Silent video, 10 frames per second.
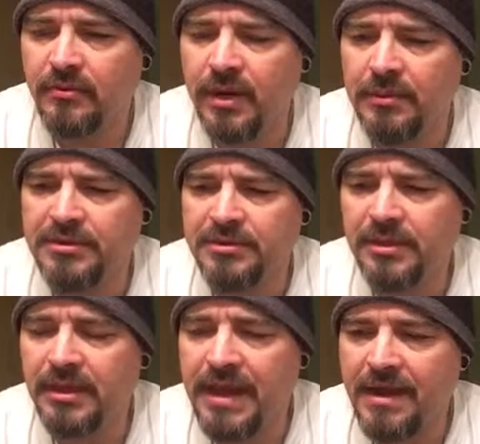why would
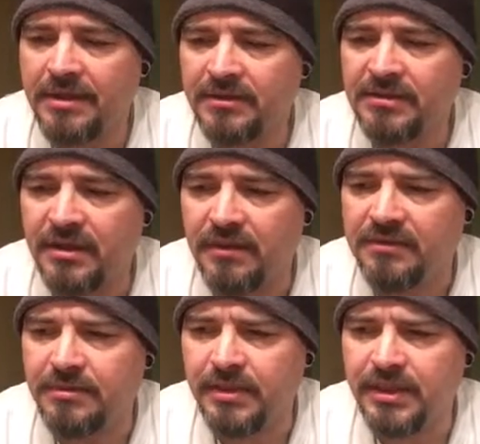you allow
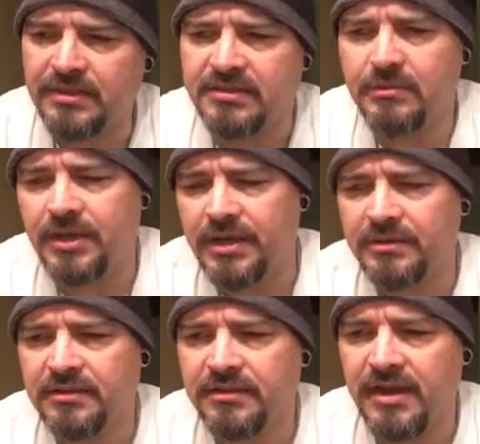yourself to be in someone
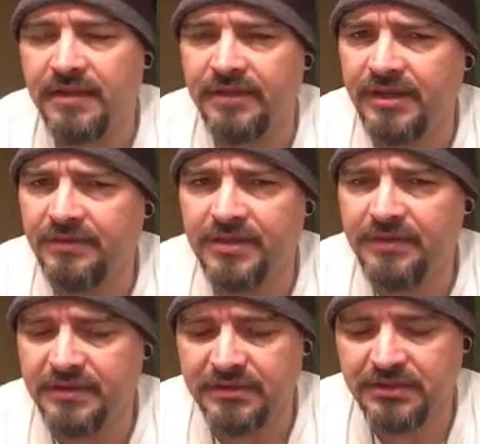else's life even
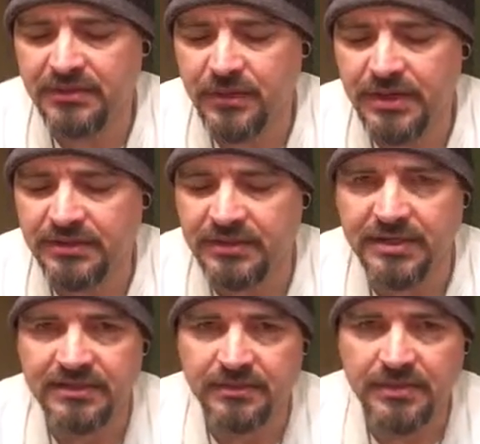if your situation
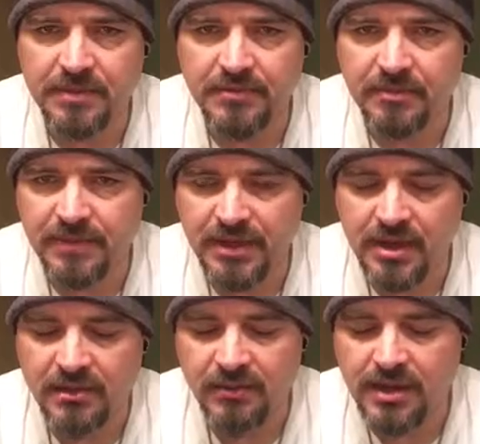doesn't really permit
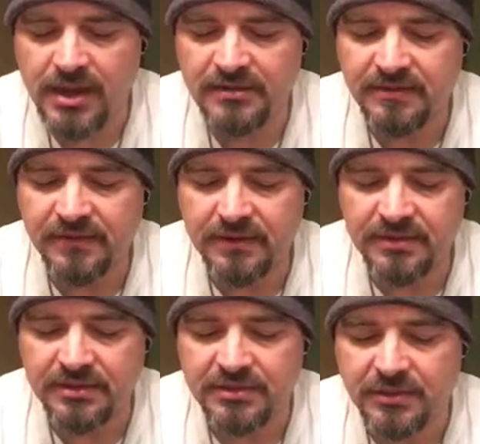otherwise if you're in
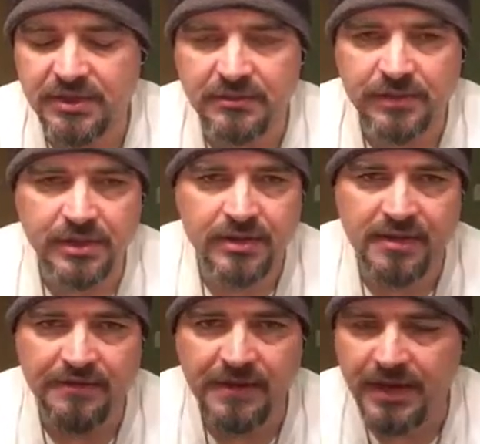a situation where you don't
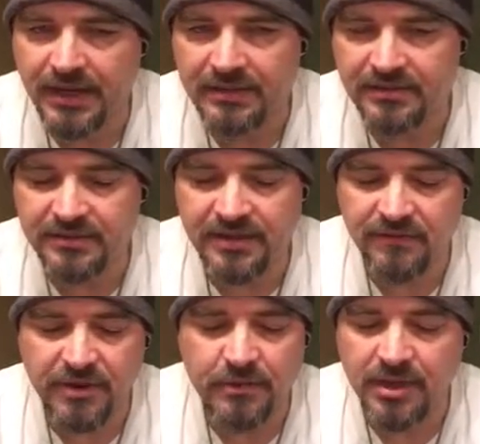have finances and you
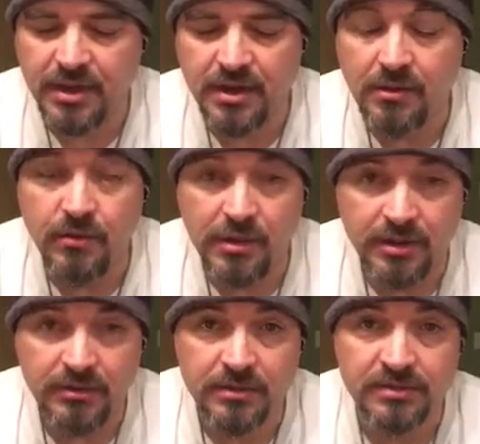have nowhere to go,
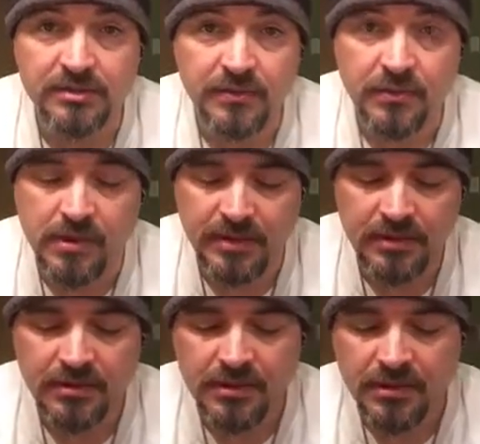women, this is for women.